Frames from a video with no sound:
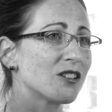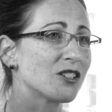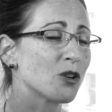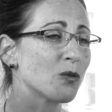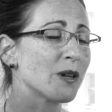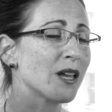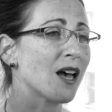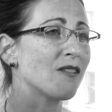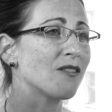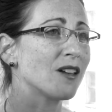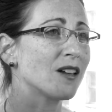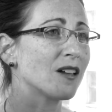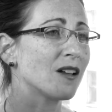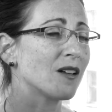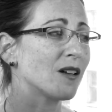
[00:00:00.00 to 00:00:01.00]
So we have
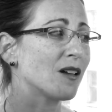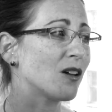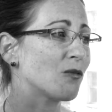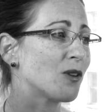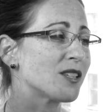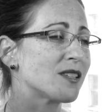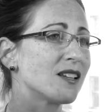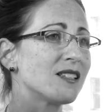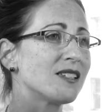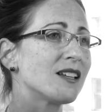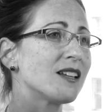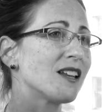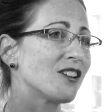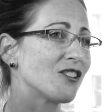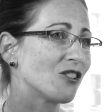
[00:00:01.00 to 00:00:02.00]
a, a
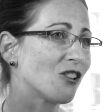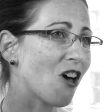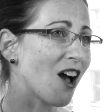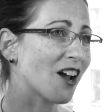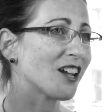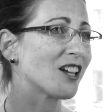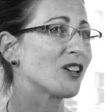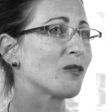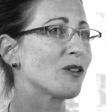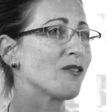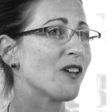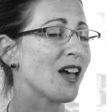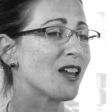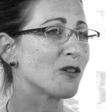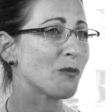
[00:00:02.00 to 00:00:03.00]
residency at Interlochen, we've
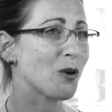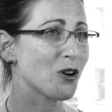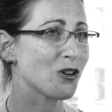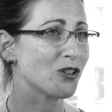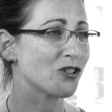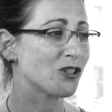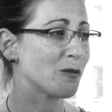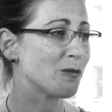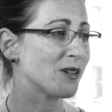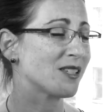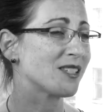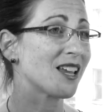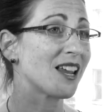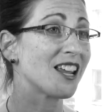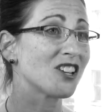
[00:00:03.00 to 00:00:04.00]
had a partnership in
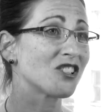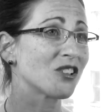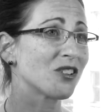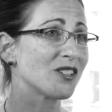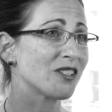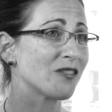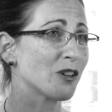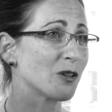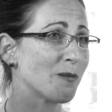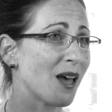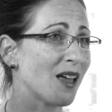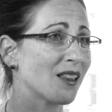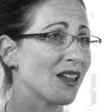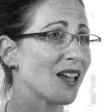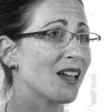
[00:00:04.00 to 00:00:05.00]
San Angelo Civic
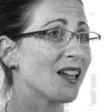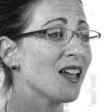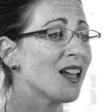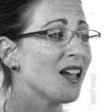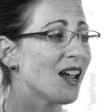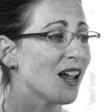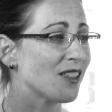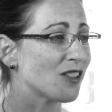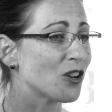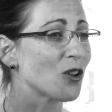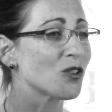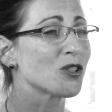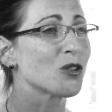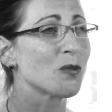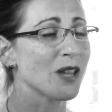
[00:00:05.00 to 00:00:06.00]
Ballet, and then
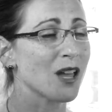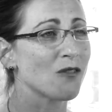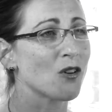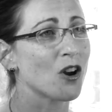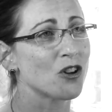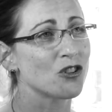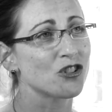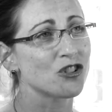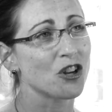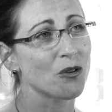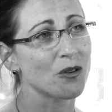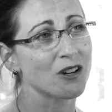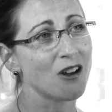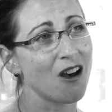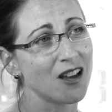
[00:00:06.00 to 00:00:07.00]
also we have our own
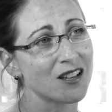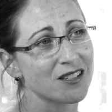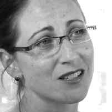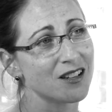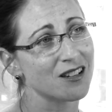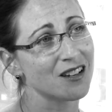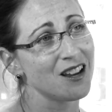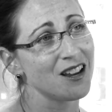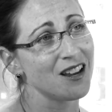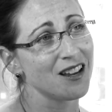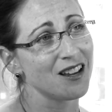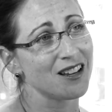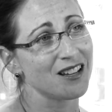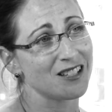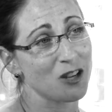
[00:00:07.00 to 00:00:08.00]
show in Austin
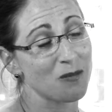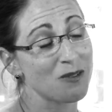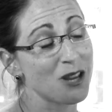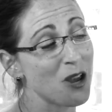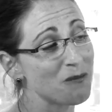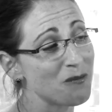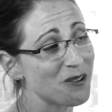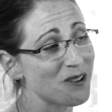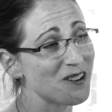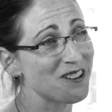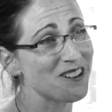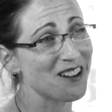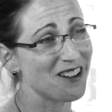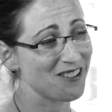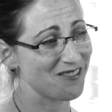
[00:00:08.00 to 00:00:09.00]
in
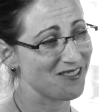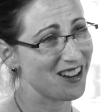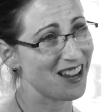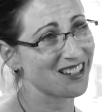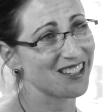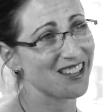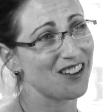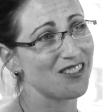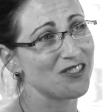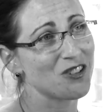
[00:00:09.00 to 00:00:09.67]
September of next of